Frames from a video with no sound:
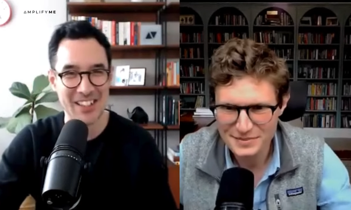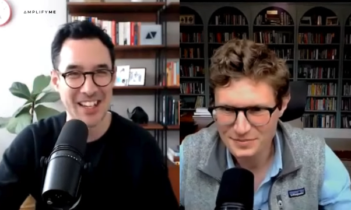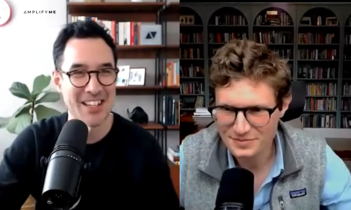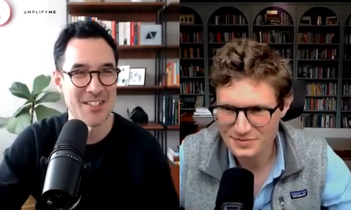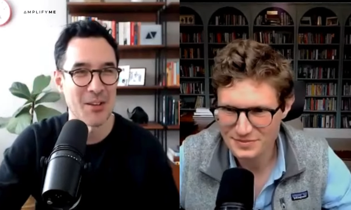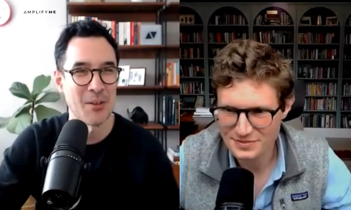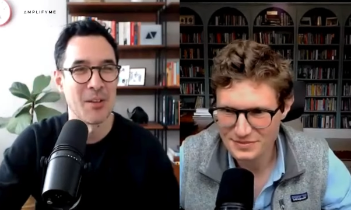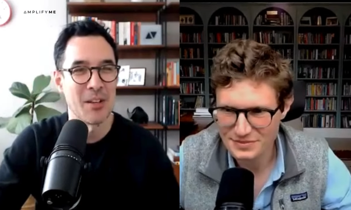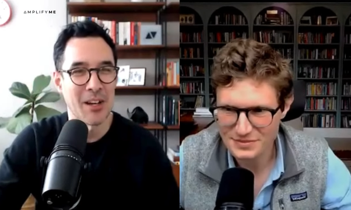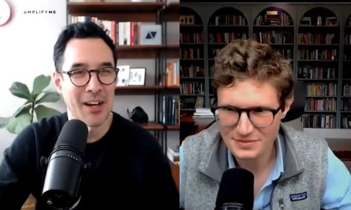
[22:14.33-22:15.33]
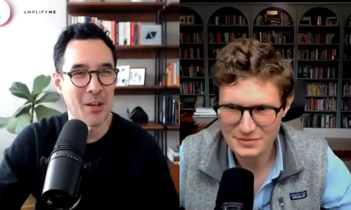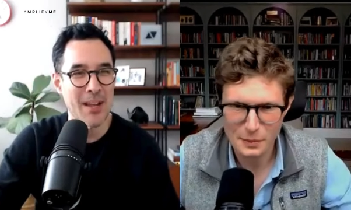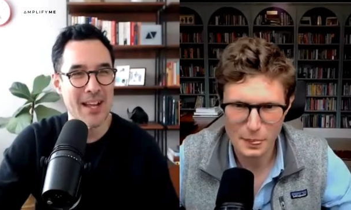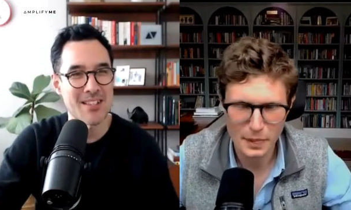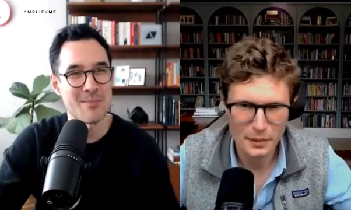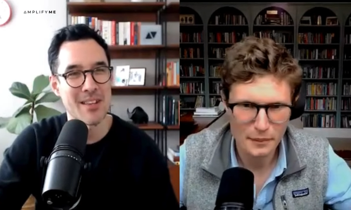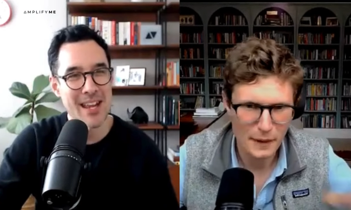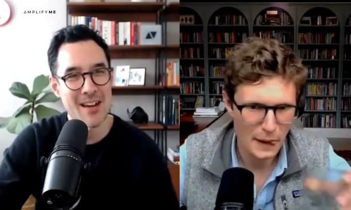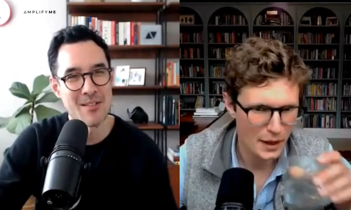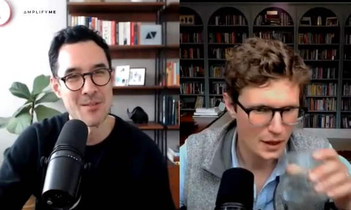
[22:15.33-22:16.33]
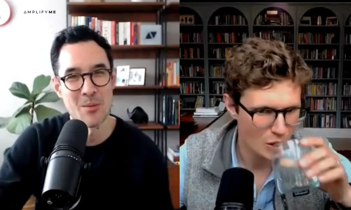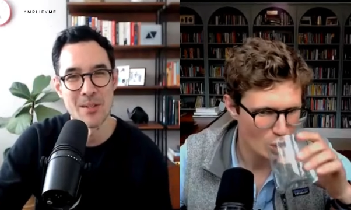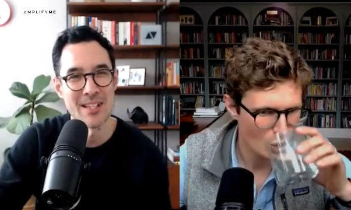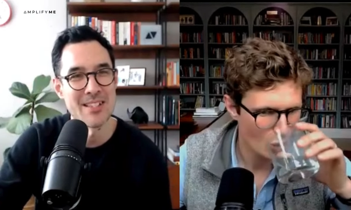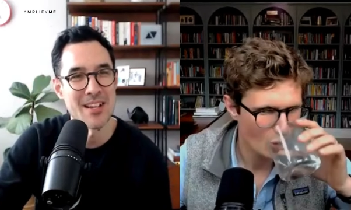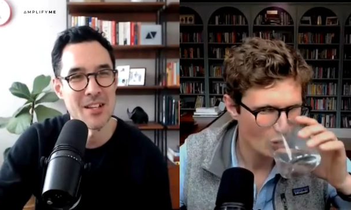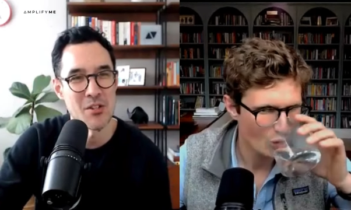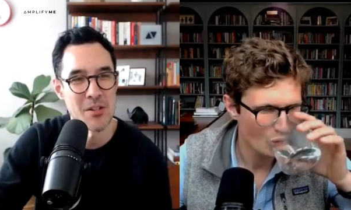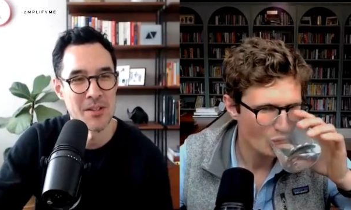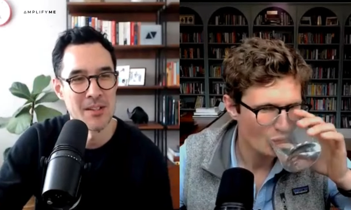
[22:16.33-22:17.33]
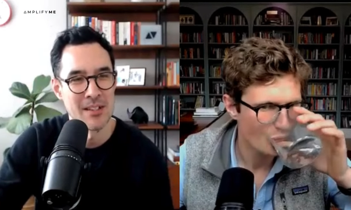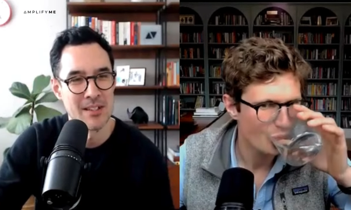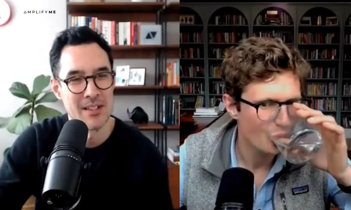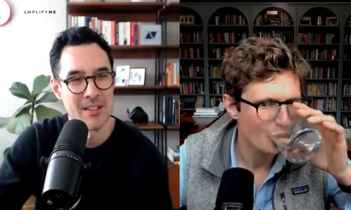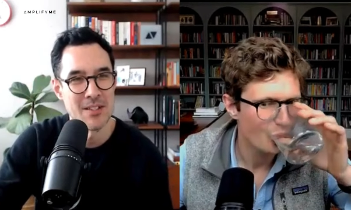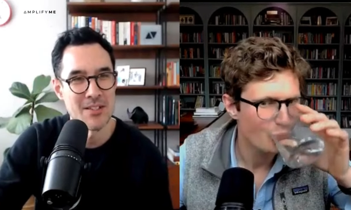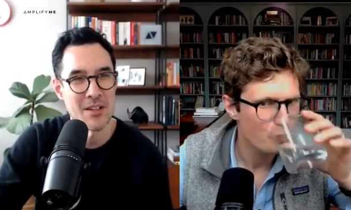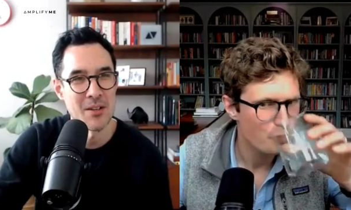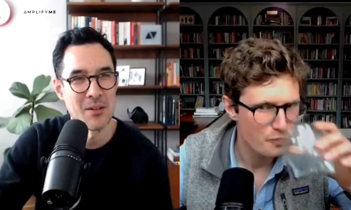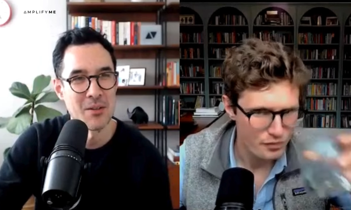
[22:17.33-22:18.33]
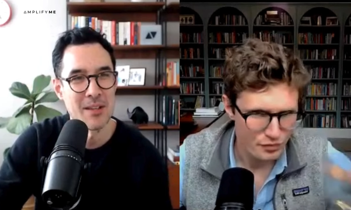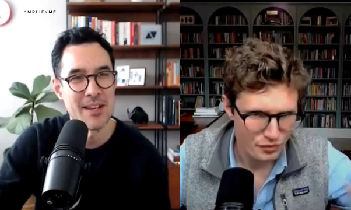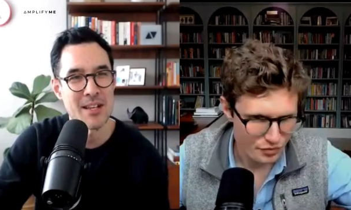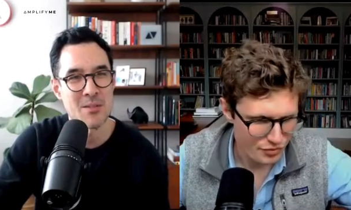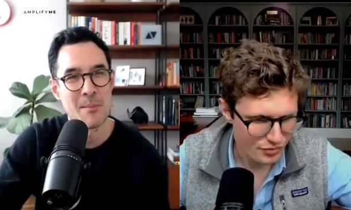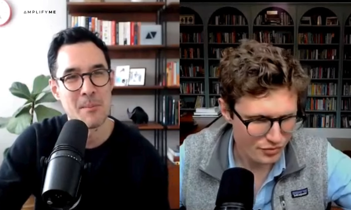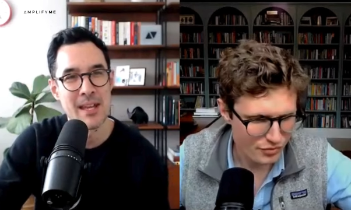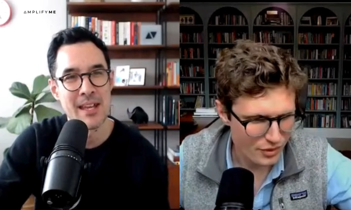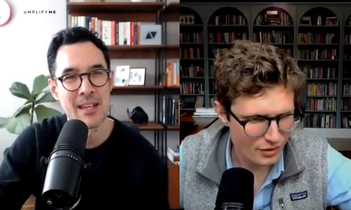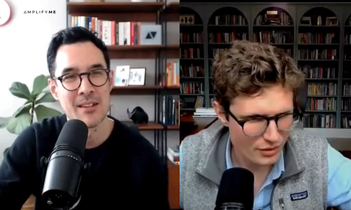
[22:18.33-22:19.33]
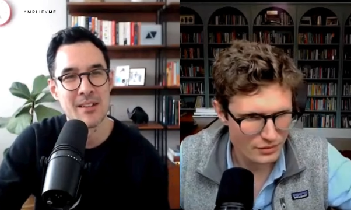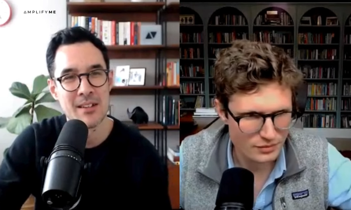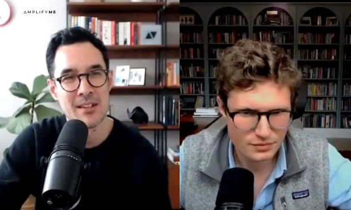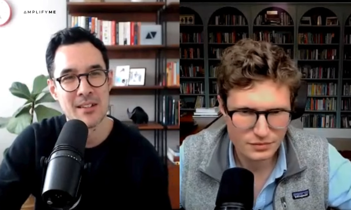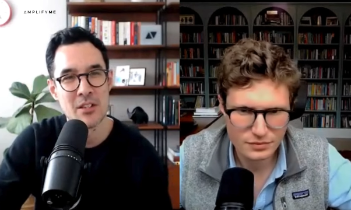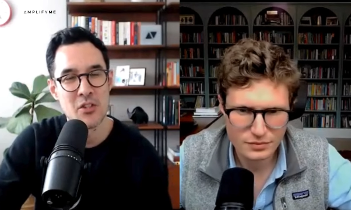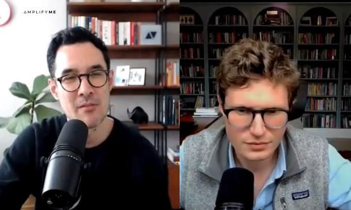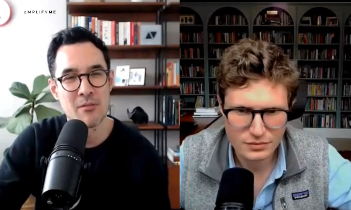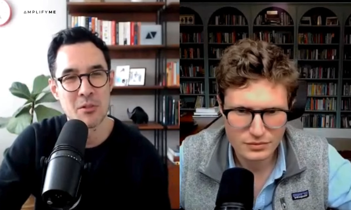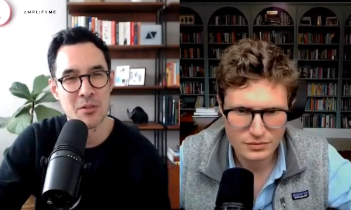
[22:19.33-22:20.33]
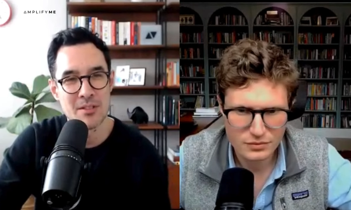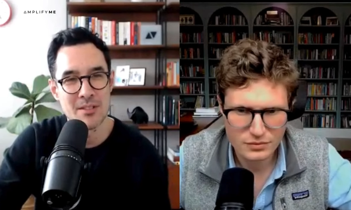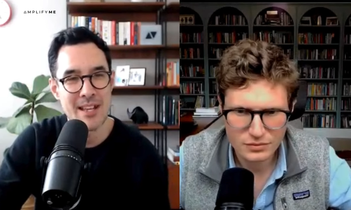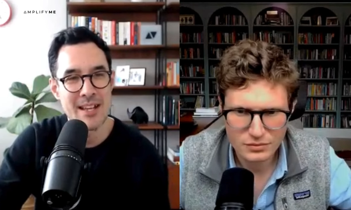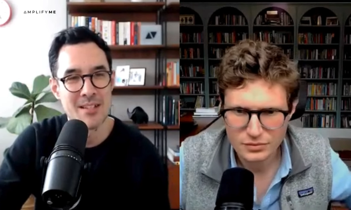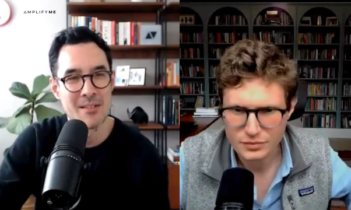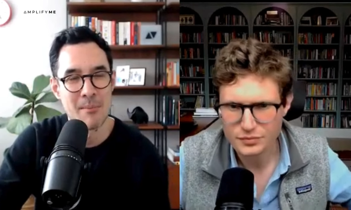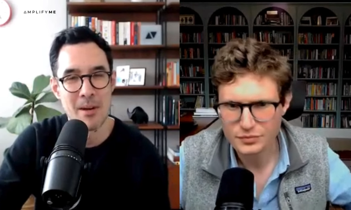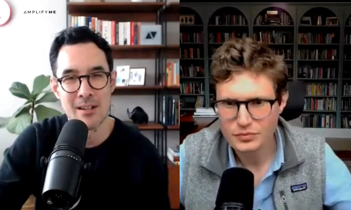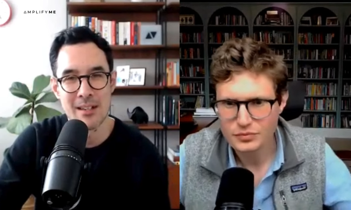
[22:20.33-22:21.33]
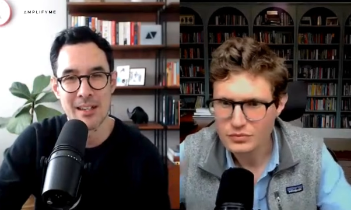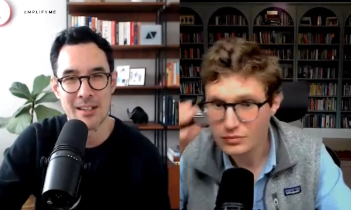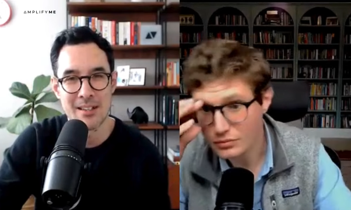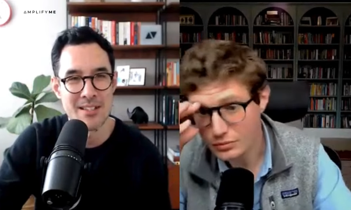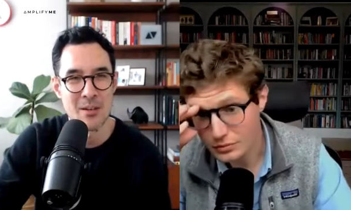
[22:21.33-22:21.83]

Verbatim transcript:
Speaker 1: okay, so I know we had some other areas we wanted to touch on. So the next one being the general state of the market, because I